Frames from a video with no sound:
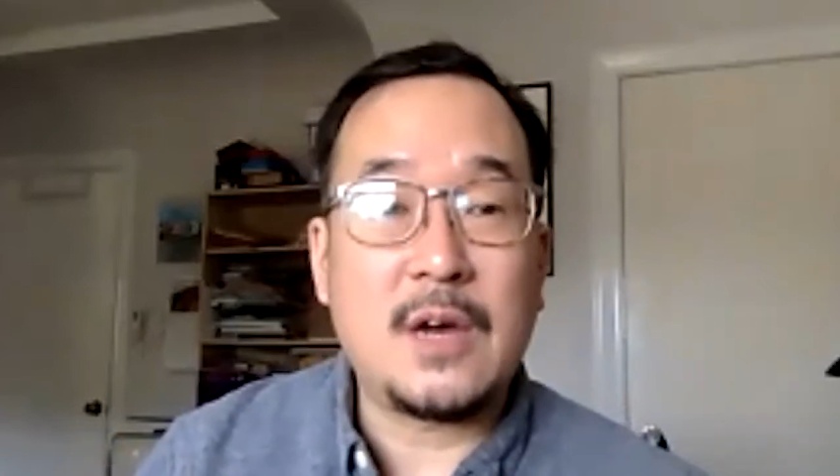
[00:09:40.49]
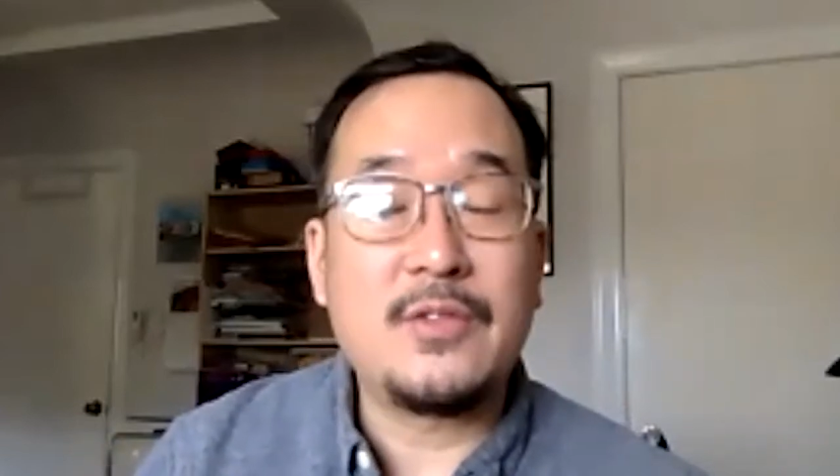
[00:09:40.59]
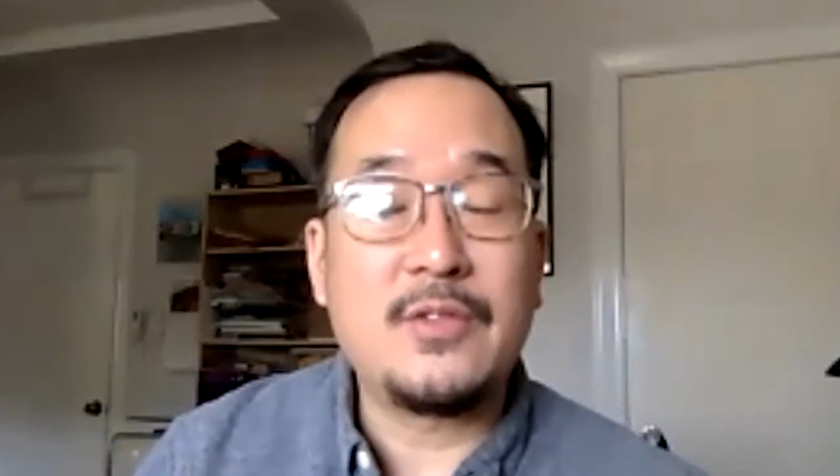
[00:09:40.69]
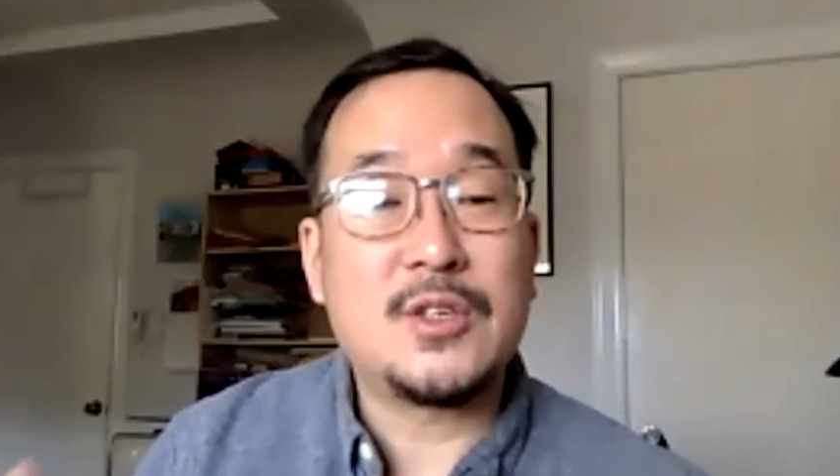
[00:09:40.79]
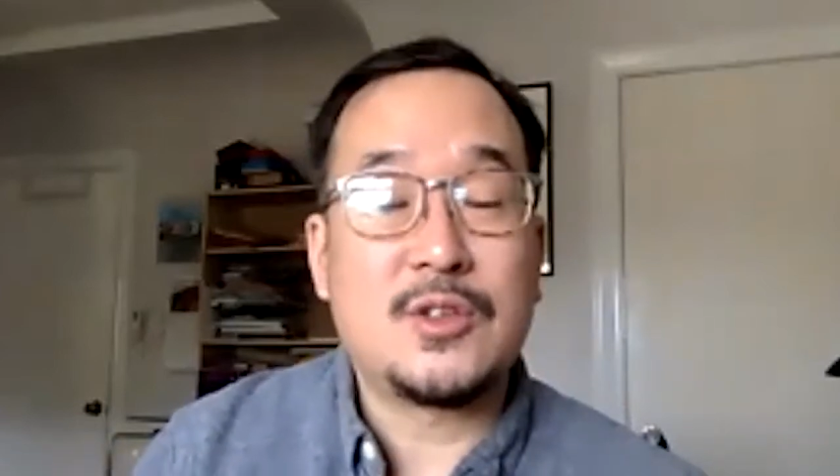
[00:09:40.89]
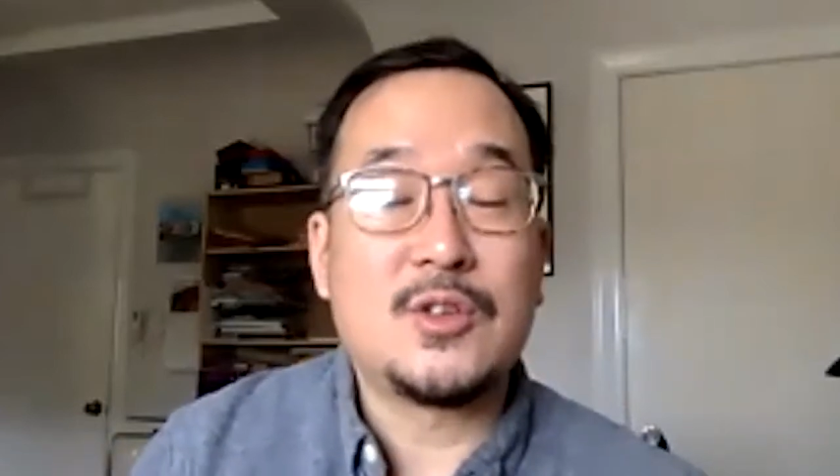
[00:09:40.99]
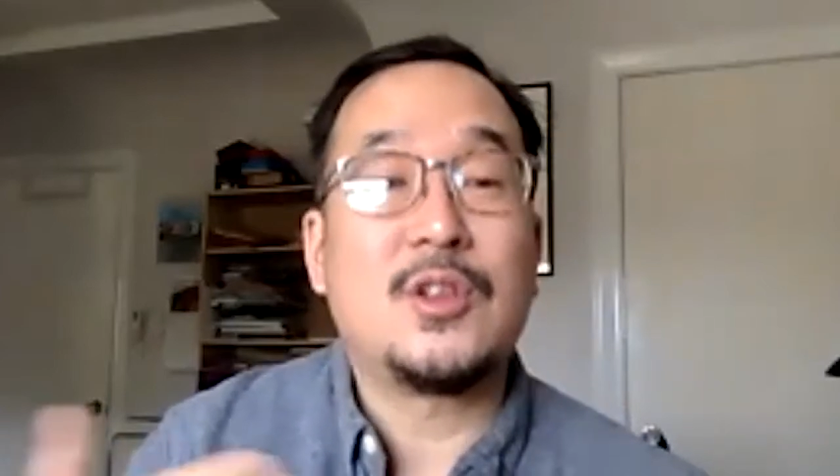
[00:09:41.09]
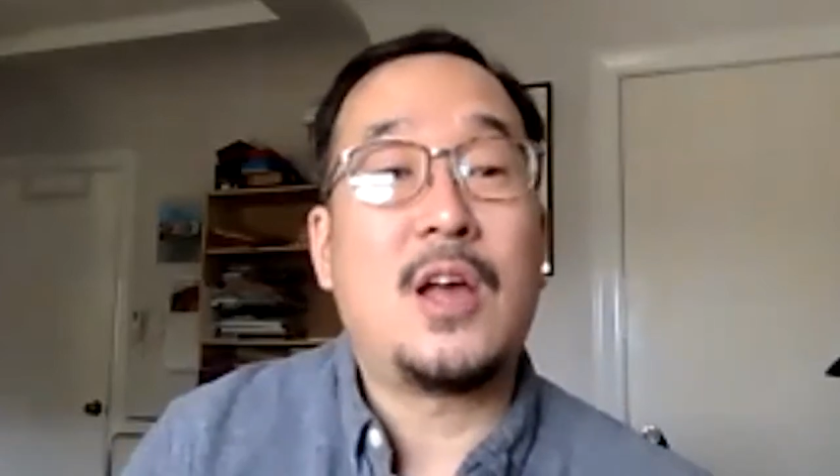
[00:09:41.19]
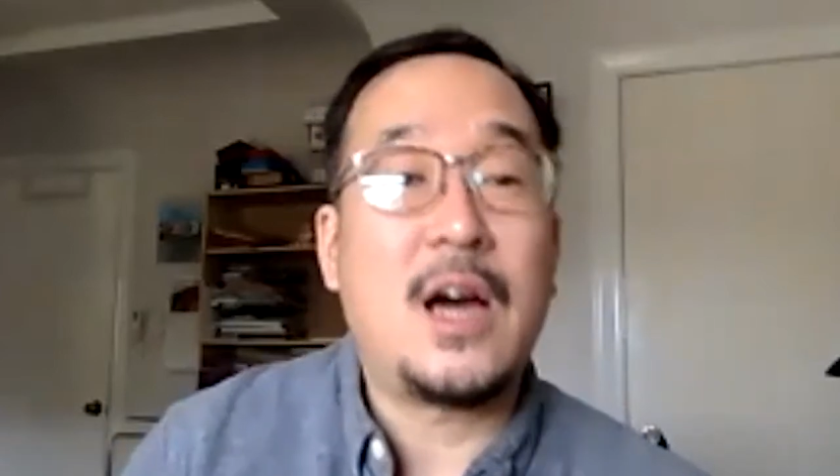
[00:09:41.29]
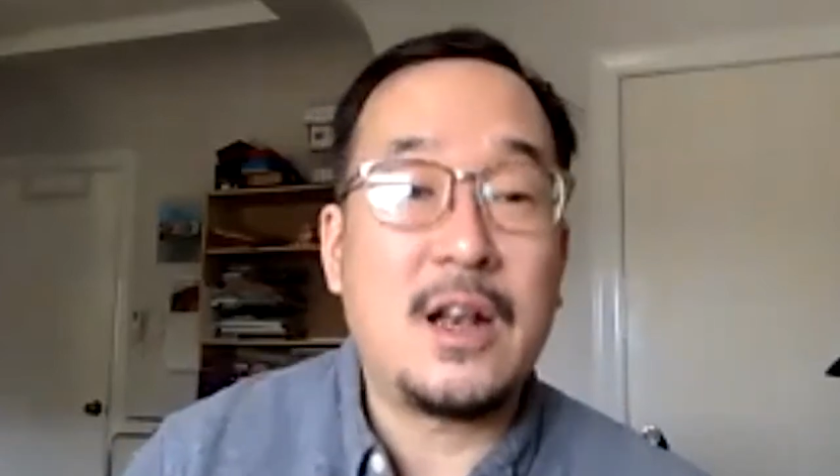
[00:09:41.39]
Obviously, there's a
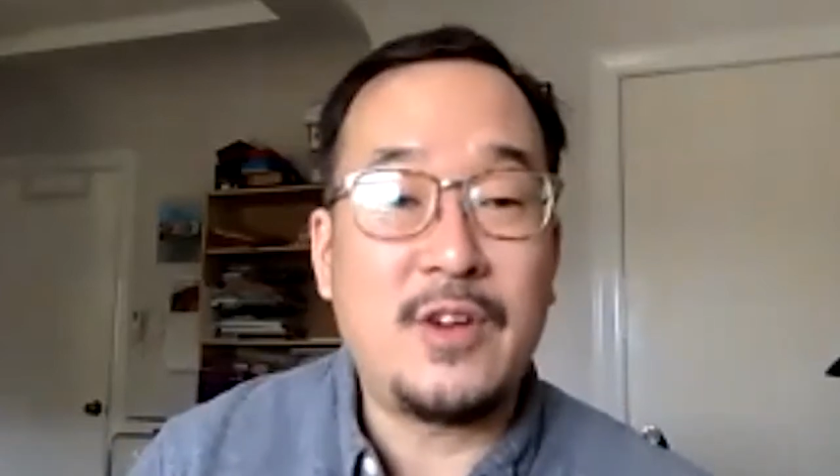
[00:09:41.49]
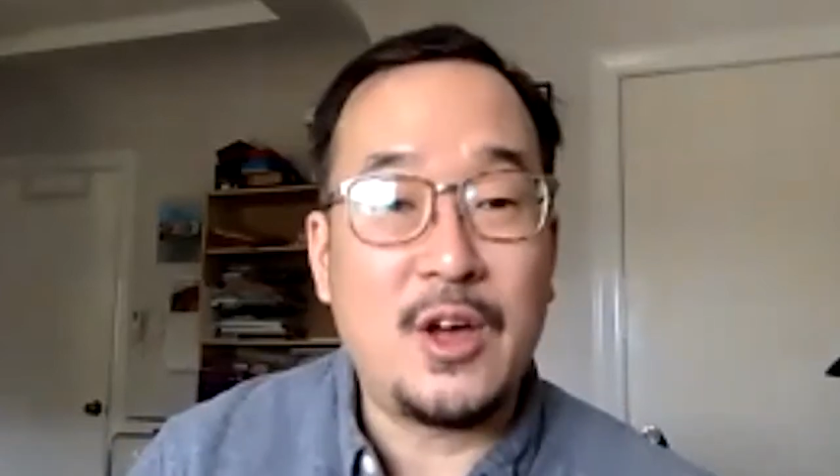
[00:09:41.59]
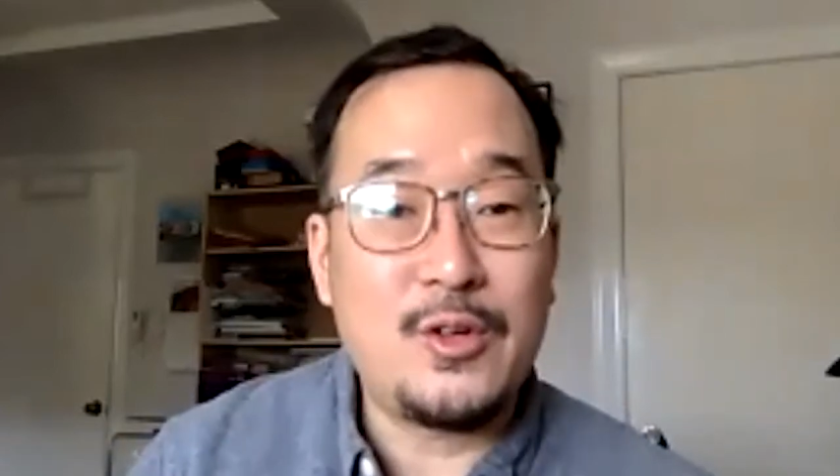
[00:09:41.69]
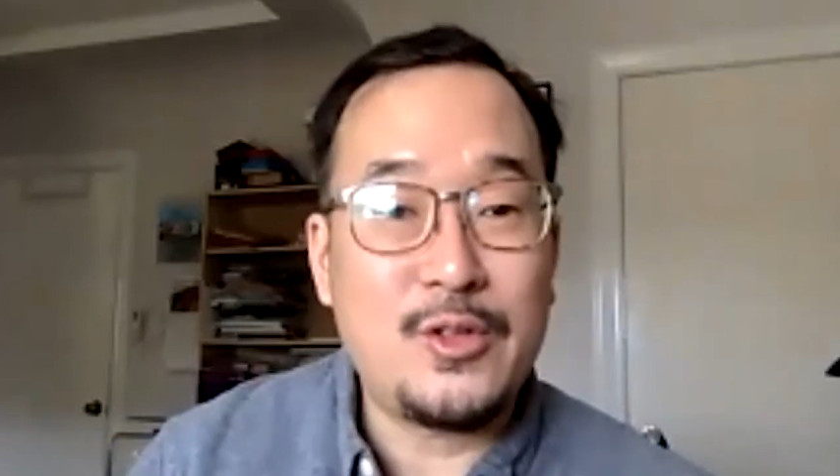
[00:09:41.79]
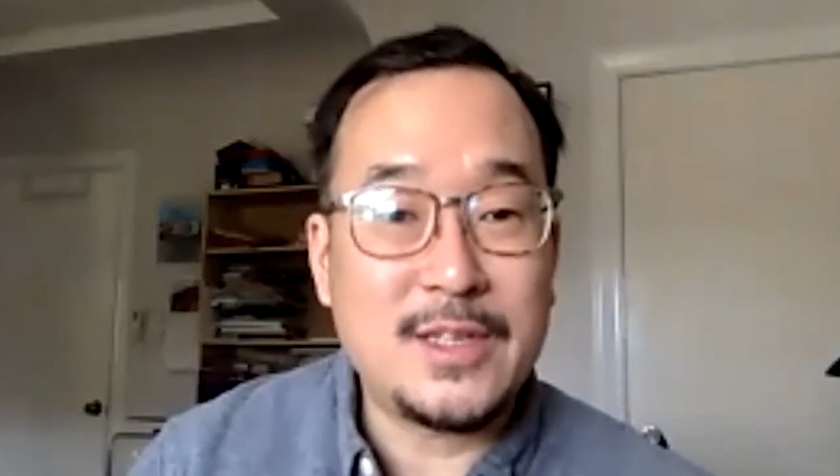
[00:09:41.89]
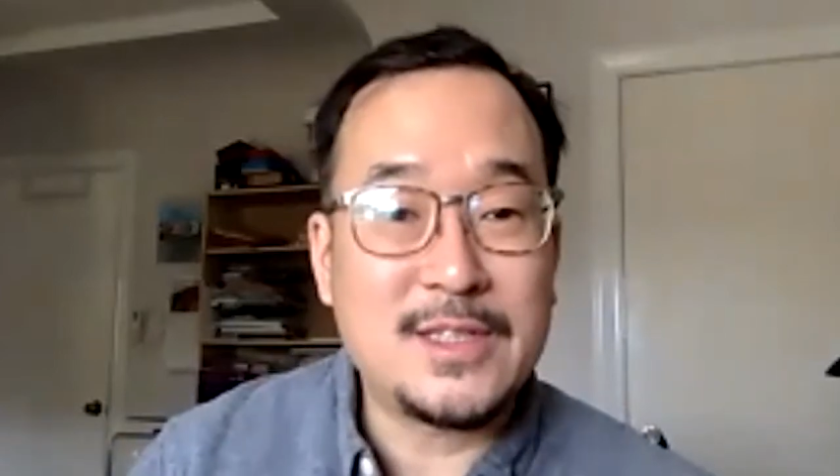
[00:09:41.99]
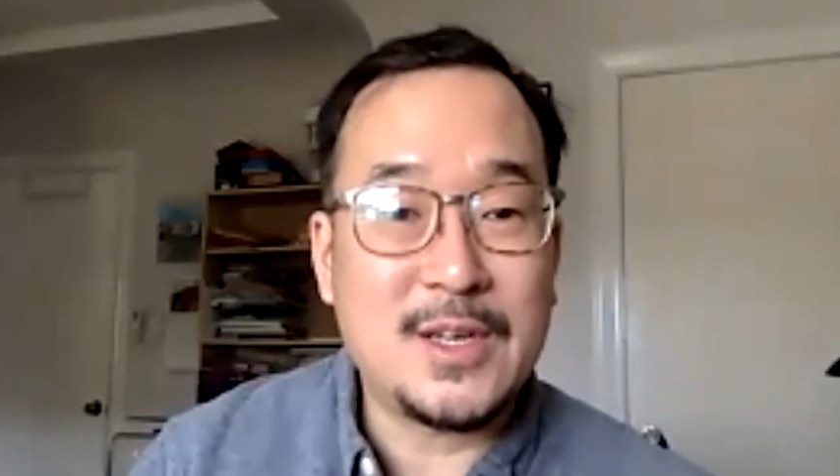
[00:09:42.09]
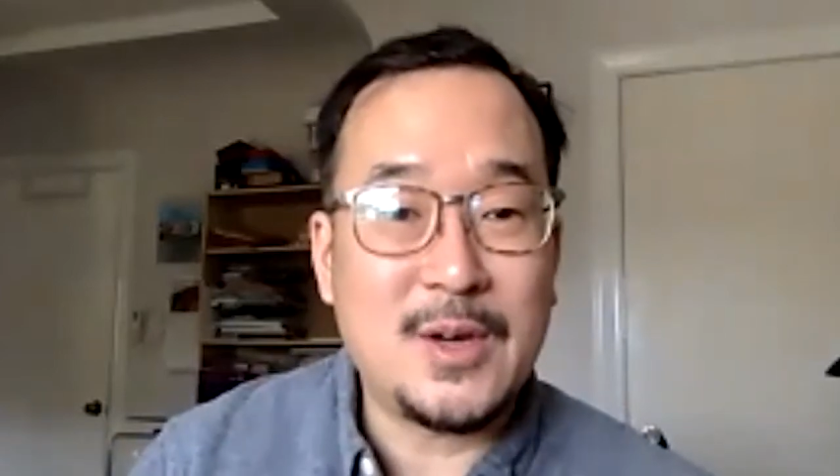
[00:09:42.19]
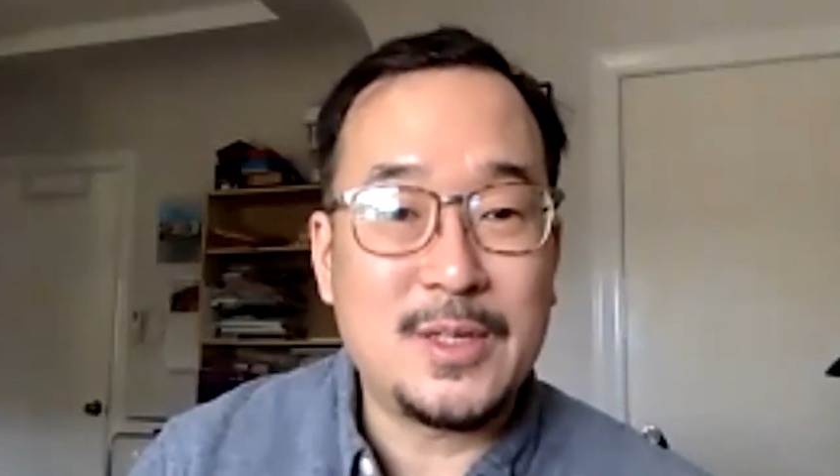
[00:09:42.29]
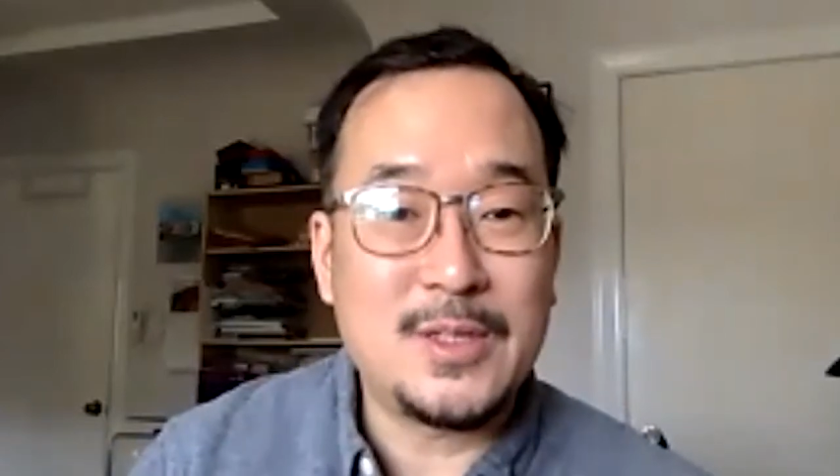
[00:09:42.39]
lot of other things that
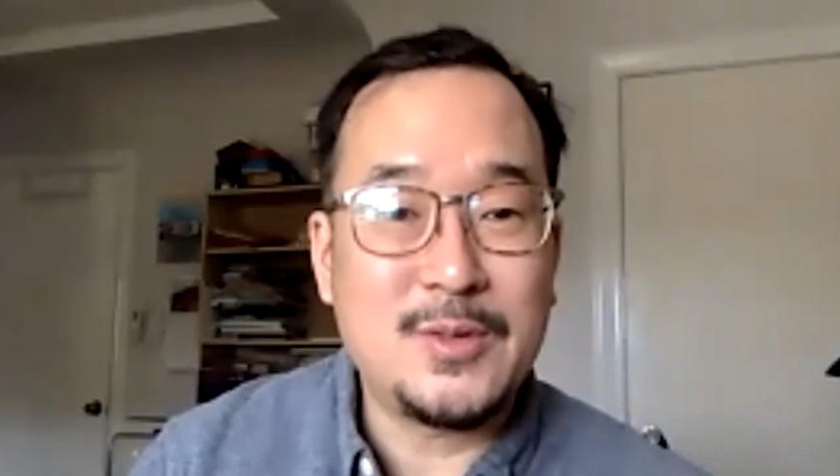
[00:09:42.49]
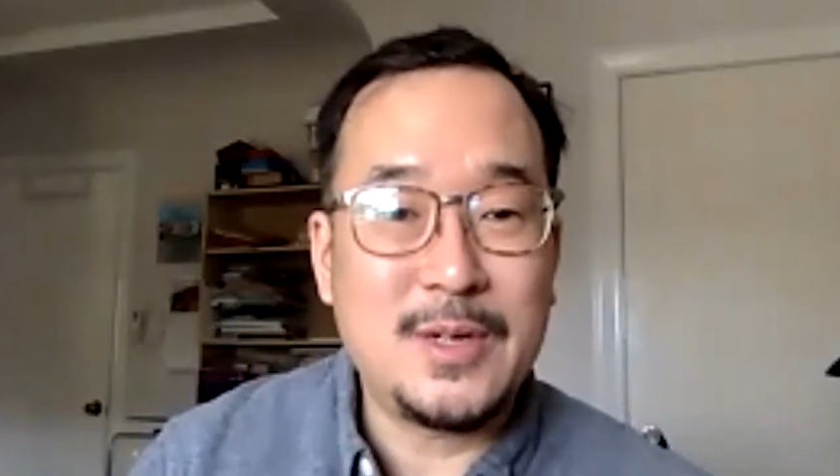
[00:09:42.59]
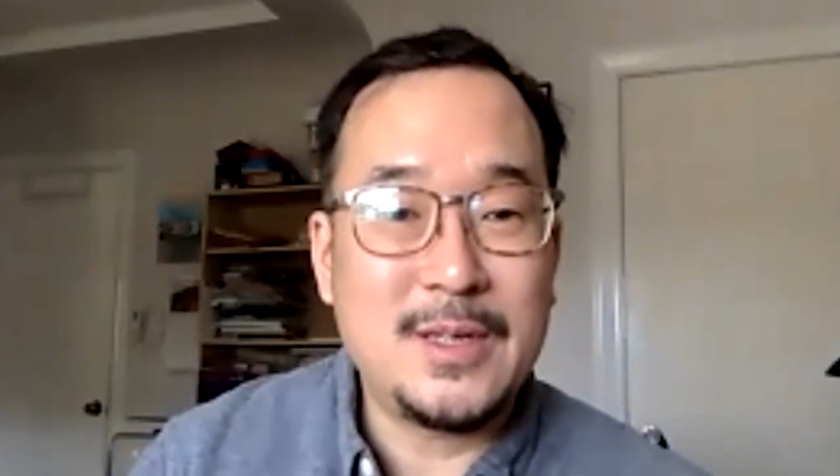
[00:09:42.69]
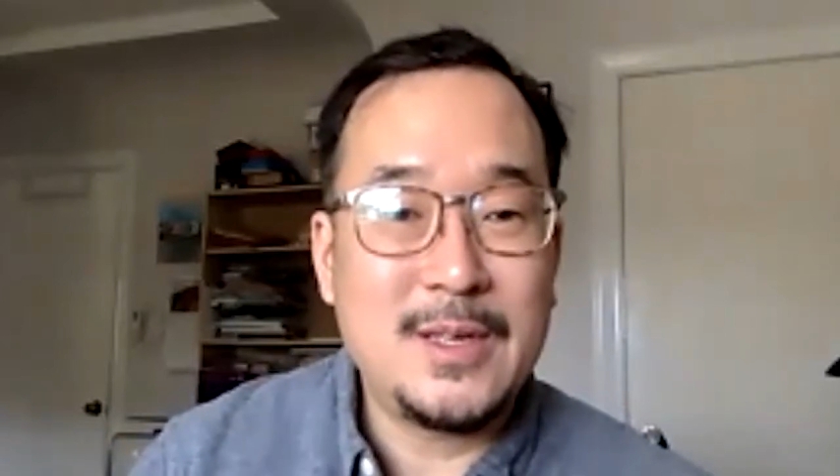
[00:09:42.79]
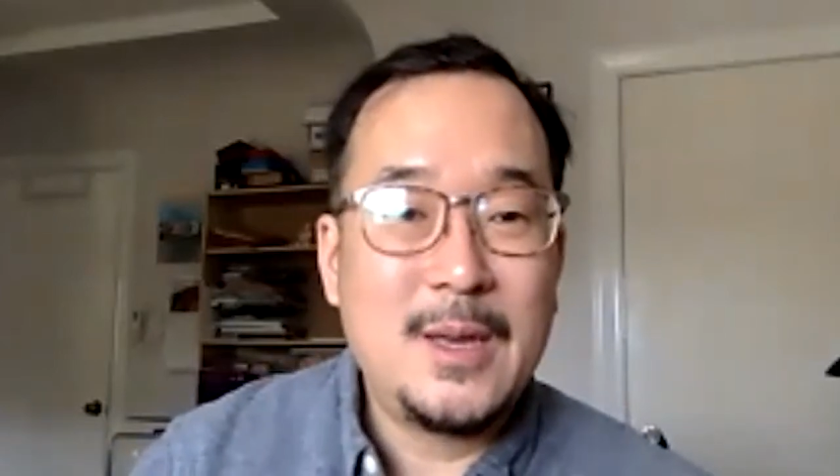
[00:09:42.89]
go into it,